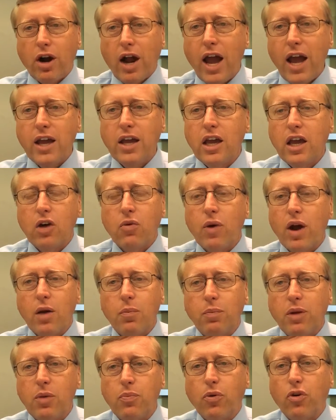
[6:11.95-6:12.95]
when you're
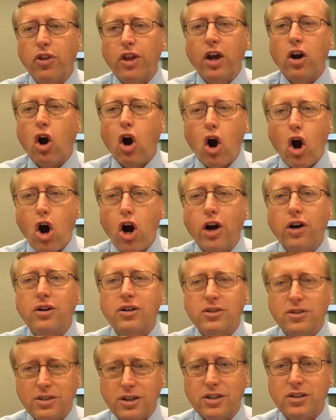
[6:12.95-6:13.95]
hanging around people that
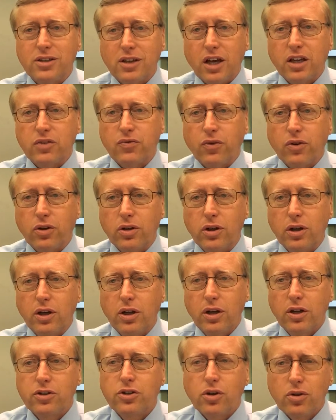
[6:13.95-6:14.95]
are
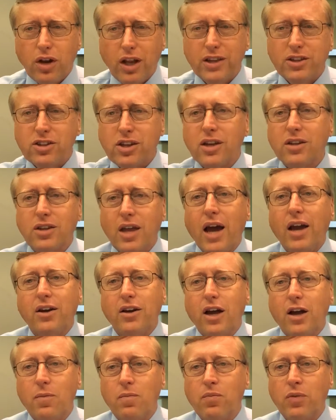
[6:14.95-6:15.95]
successful. So let's
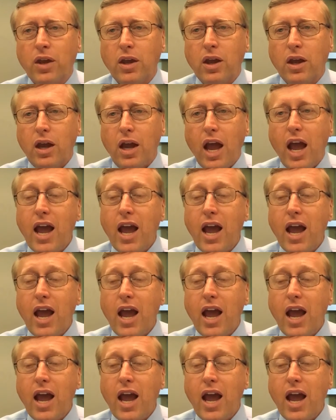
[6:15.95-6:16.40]
get that done.